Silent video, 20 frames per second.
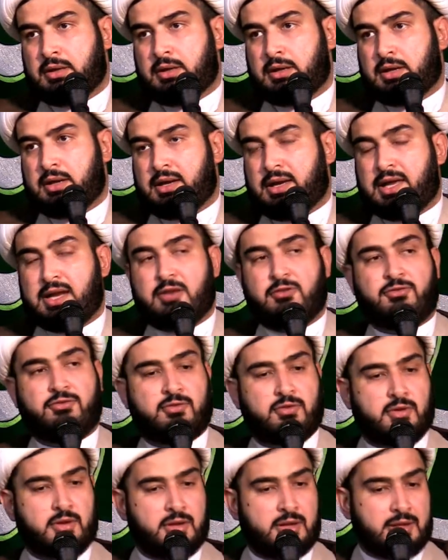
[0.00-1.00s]
And if
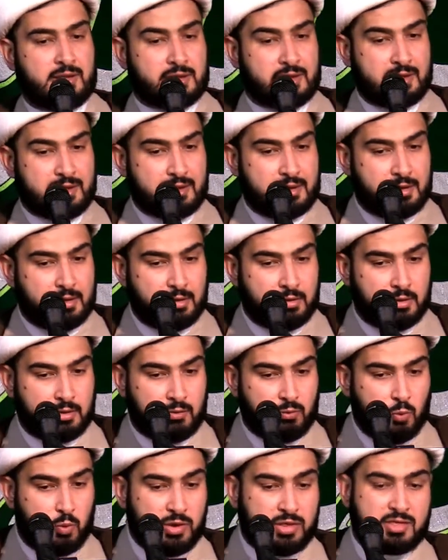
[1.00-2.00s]

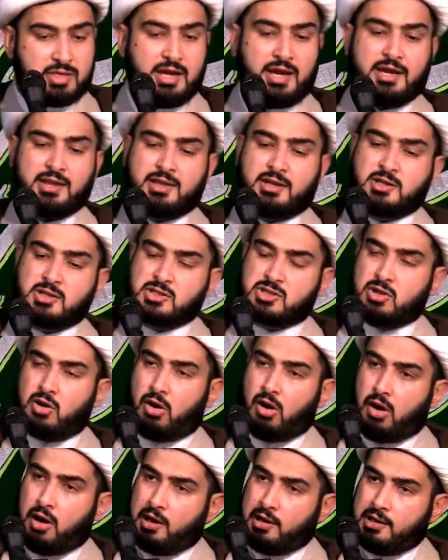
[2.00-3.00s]
we think there's the
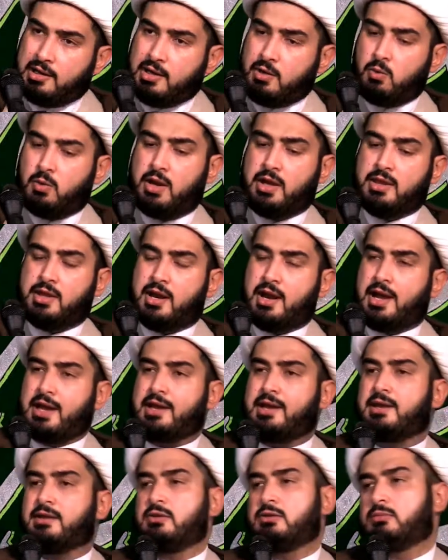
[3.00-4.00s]
only way that I
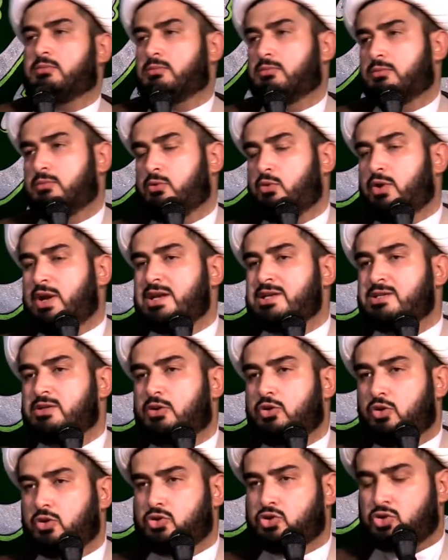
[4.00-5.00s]
can raise a
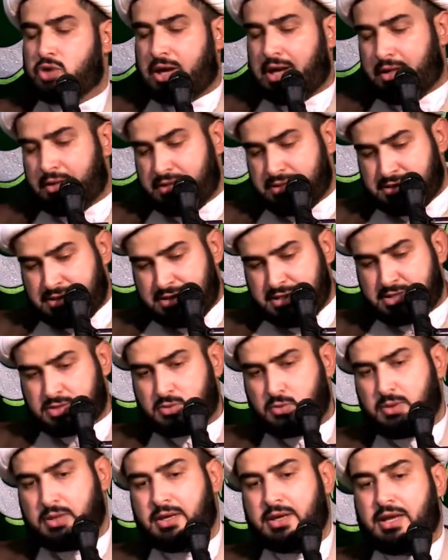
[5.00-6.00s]
good child is this
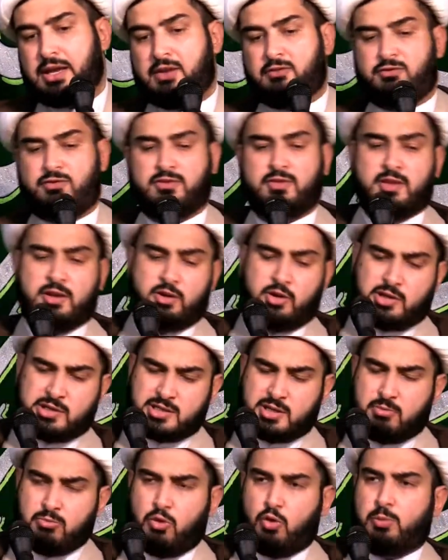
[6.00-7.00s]
way. And if there is a
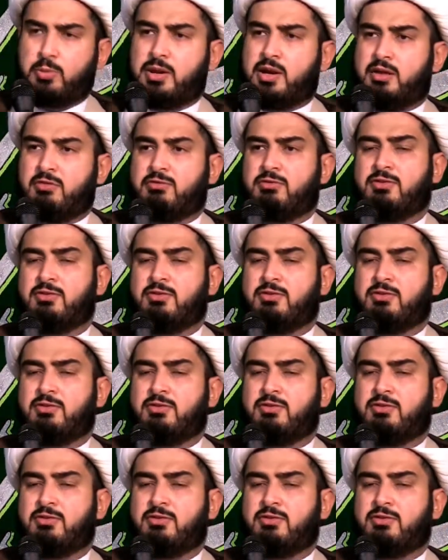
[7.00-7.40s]
moment of